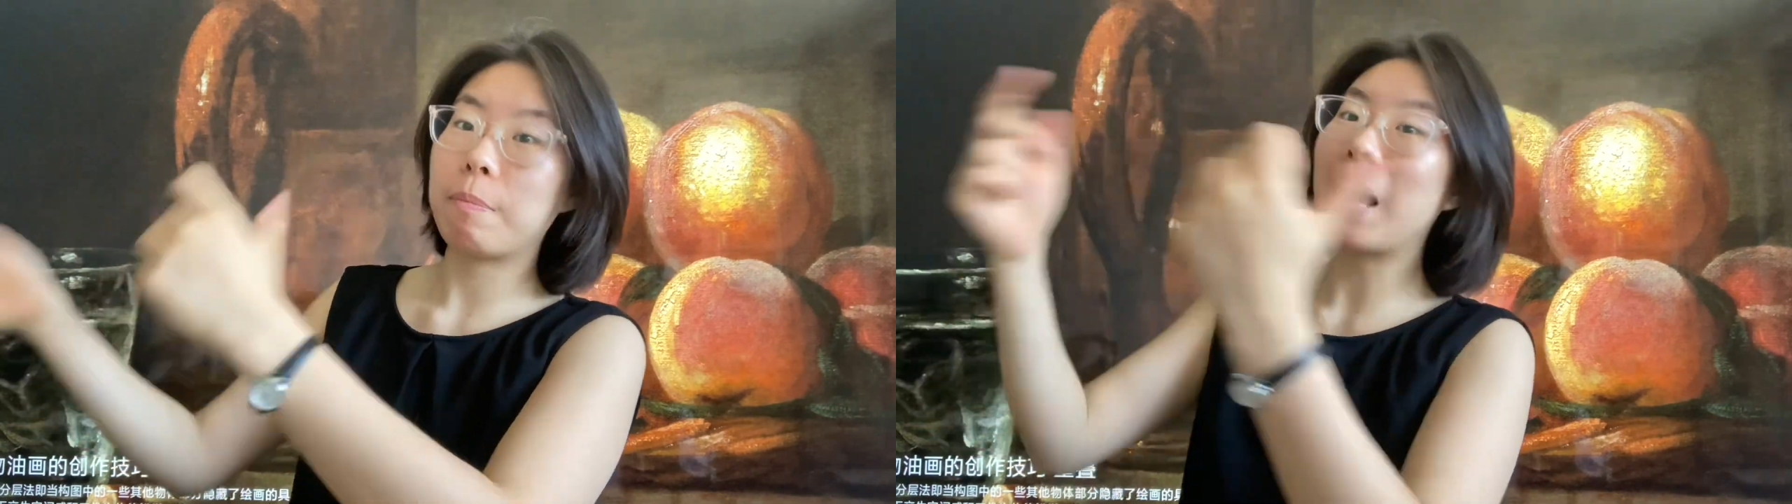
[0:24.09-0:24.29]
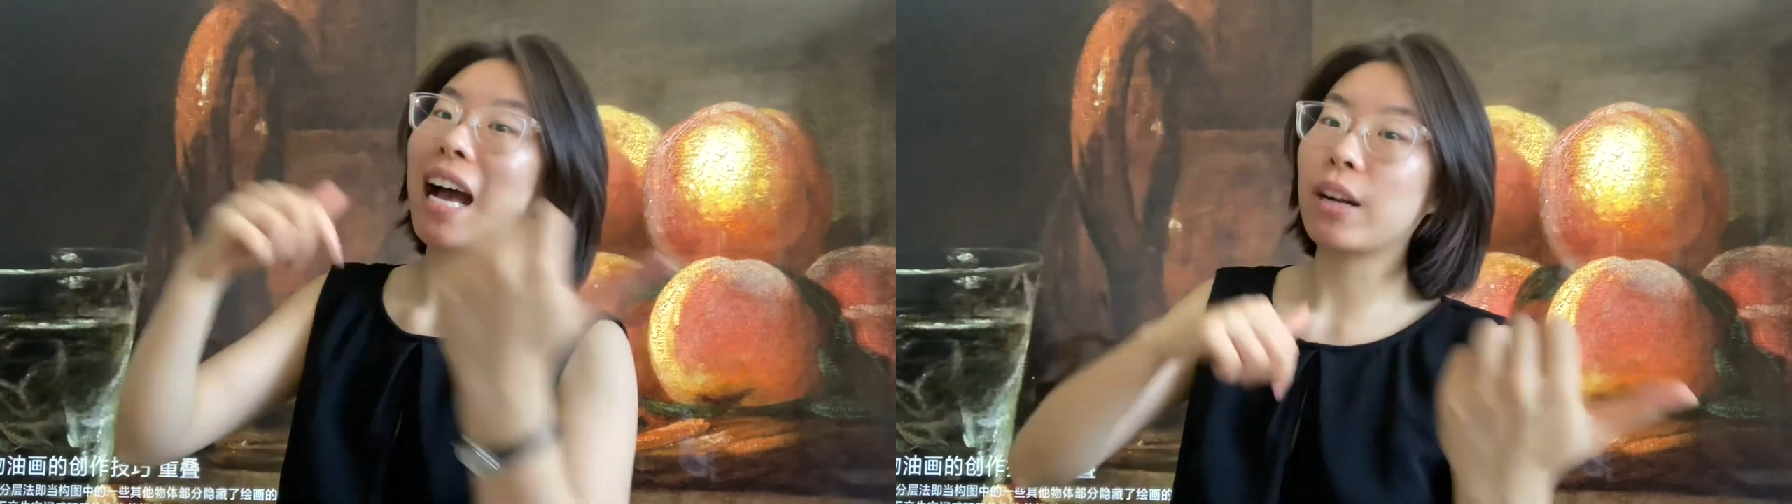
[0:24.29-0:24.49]

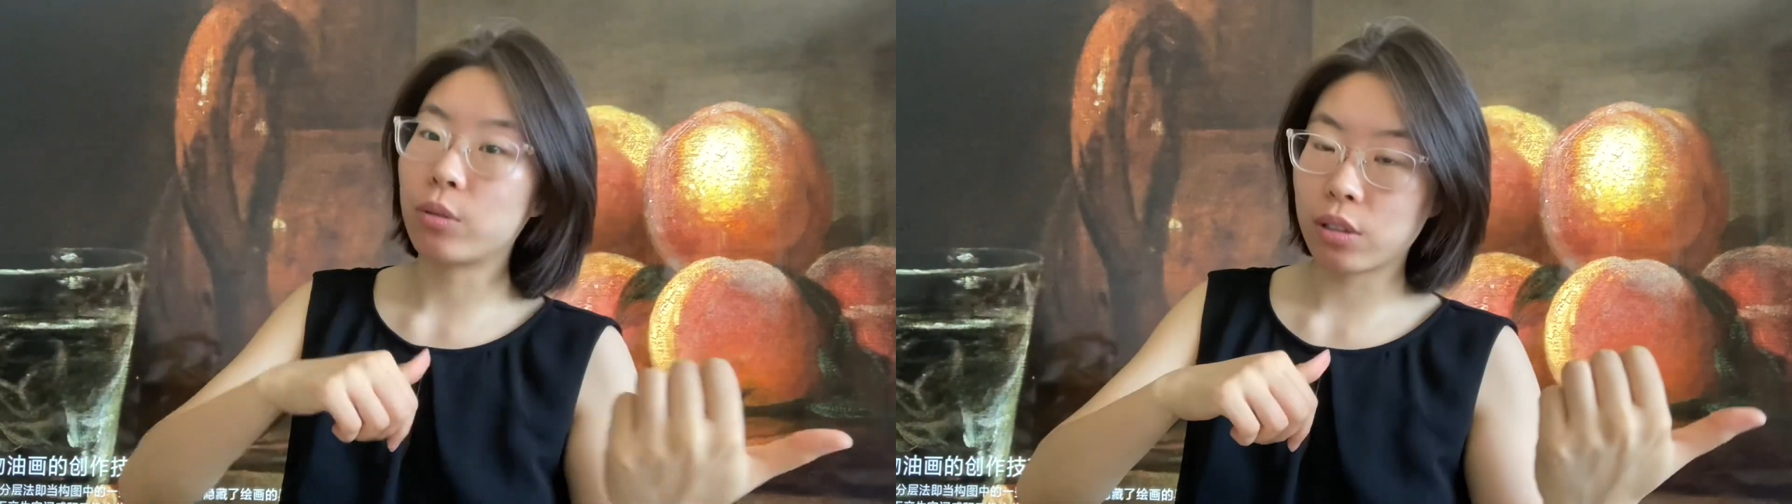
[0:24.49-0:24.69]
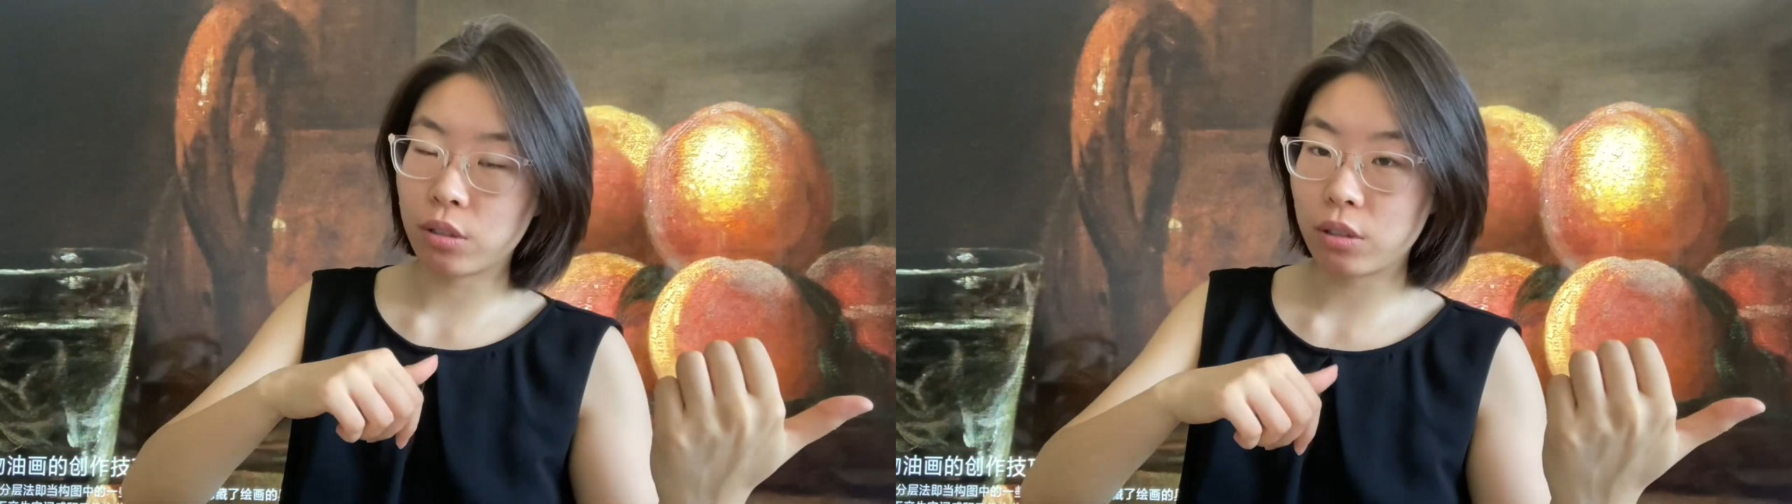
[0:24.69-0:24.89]

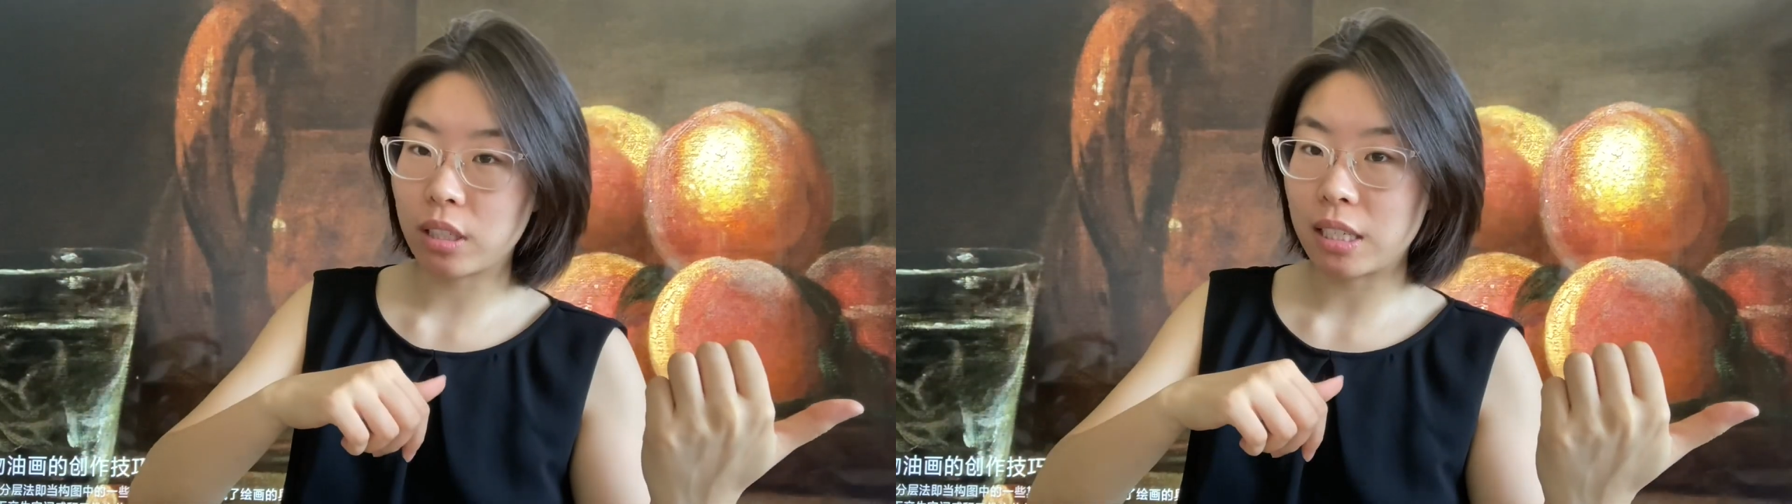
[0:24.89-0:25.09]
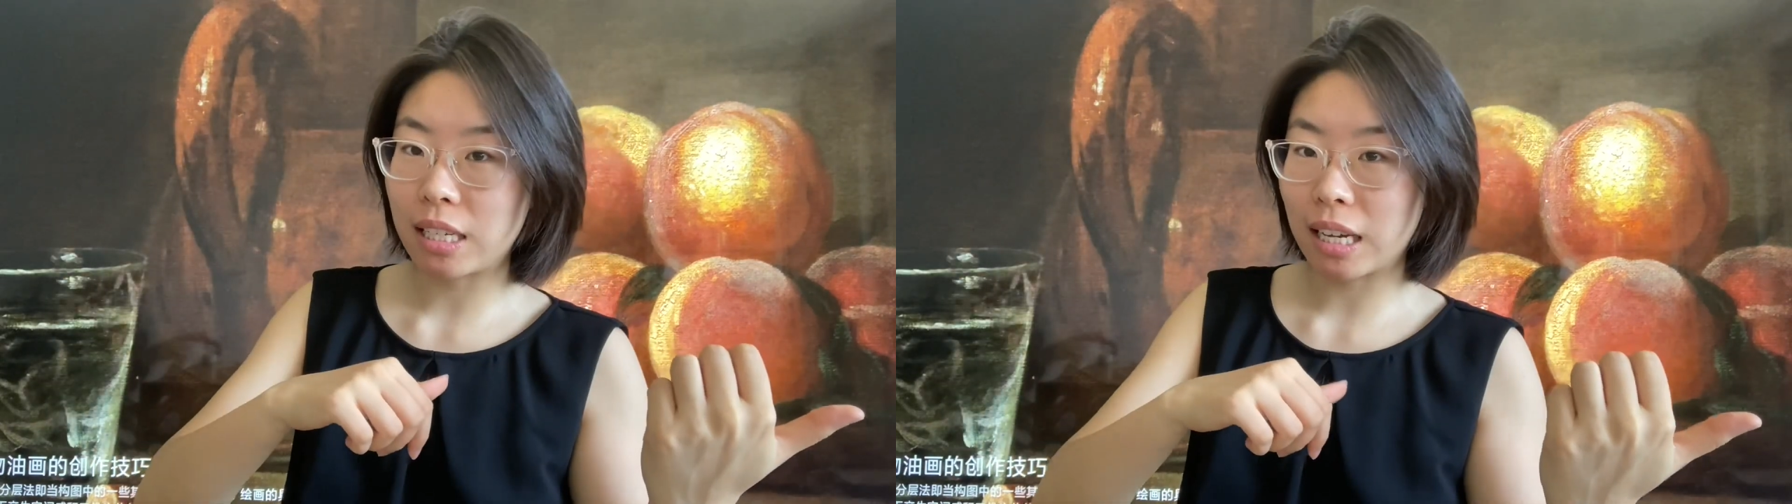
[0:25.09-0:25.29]
backwards to
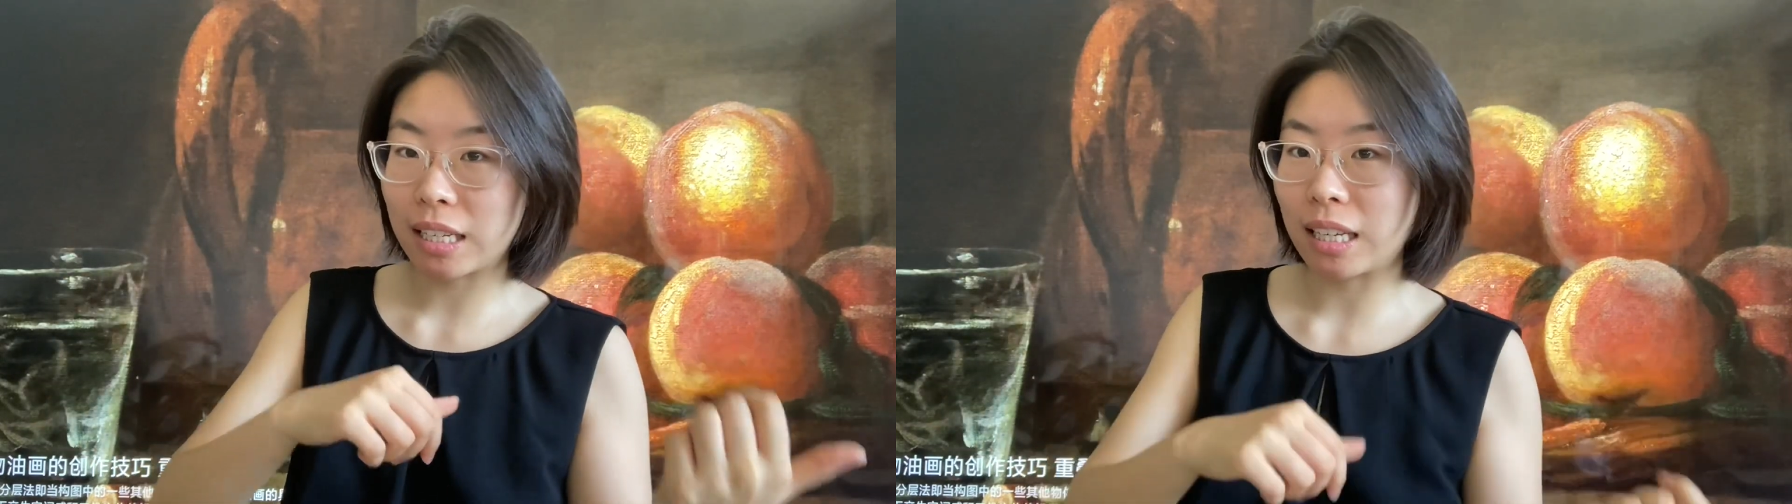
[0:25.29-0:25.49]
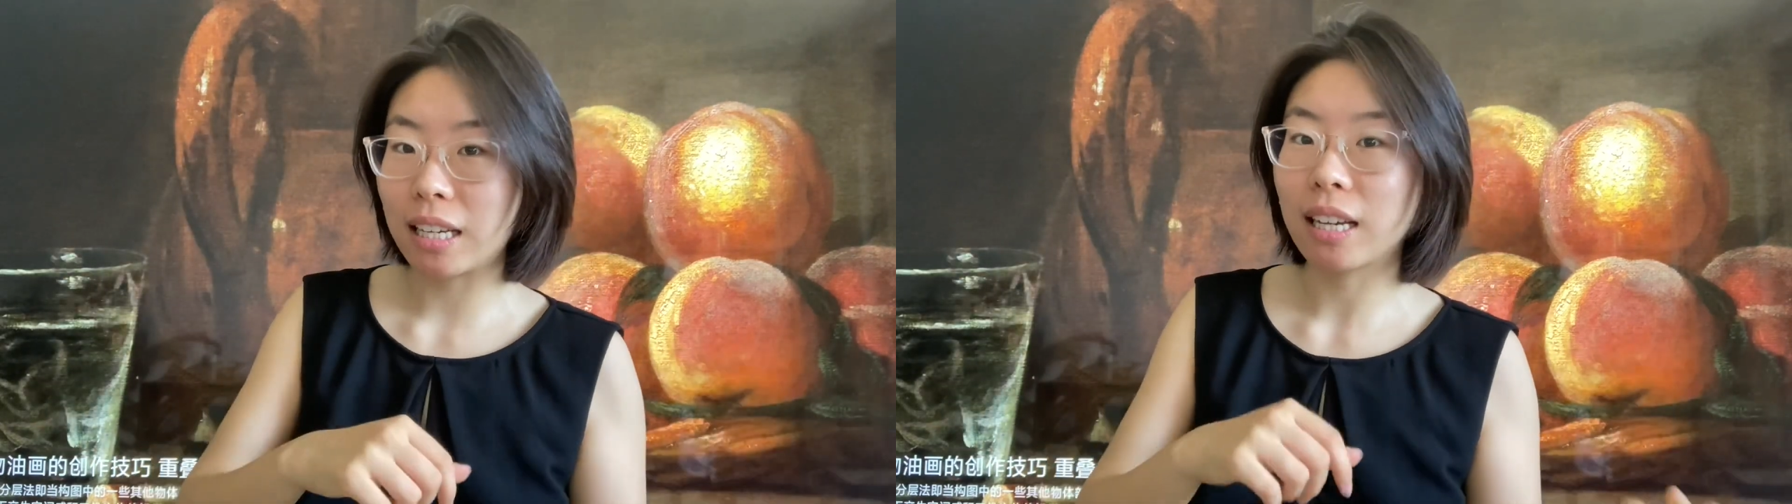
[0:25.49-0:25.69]
the
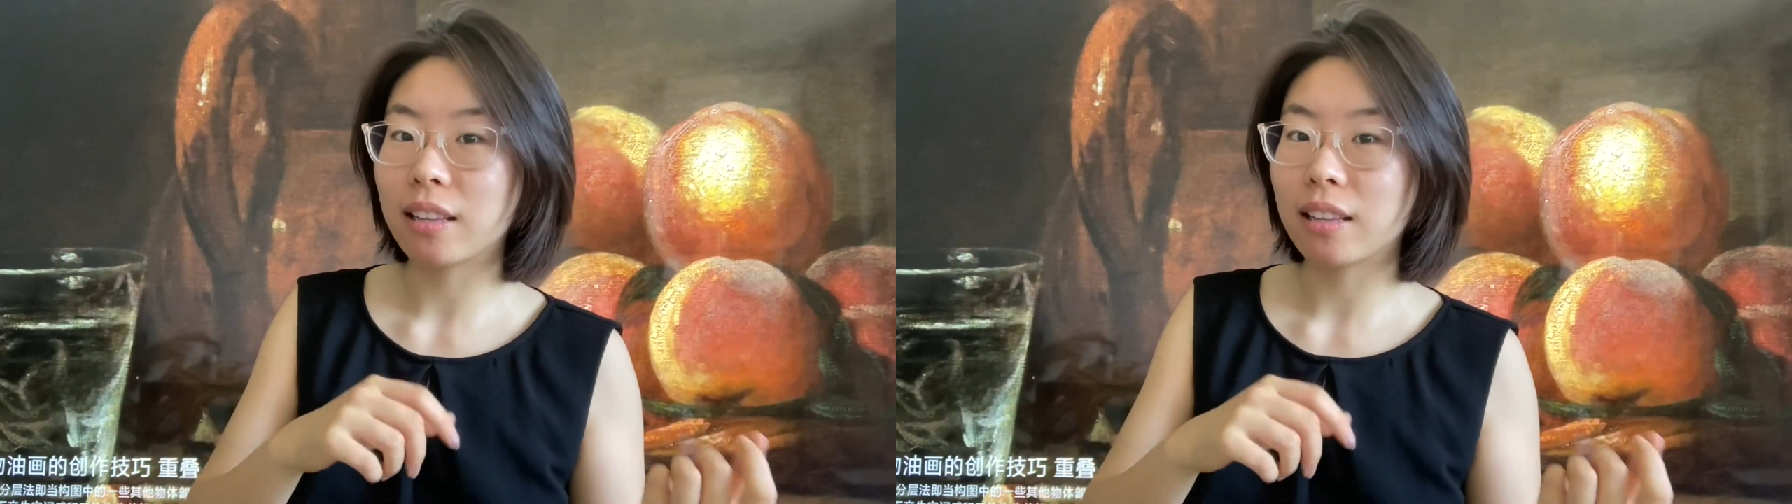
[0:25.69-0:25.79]
technique,